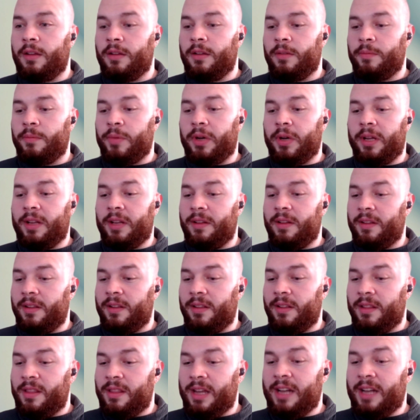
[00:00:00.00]
But
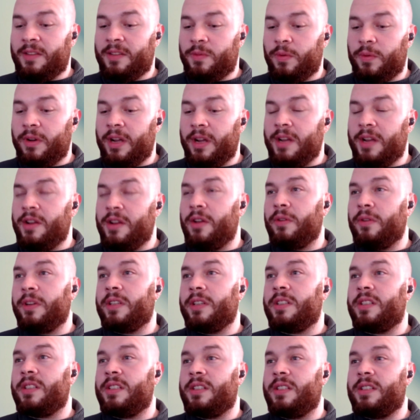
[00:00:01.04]
that's when I
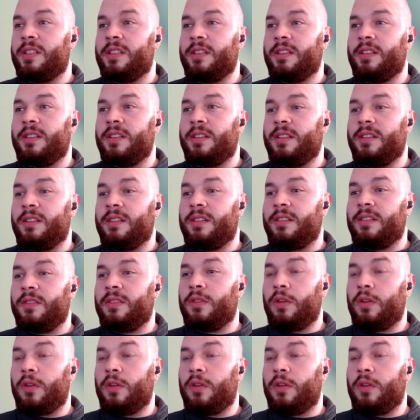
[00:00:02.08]
noticed, or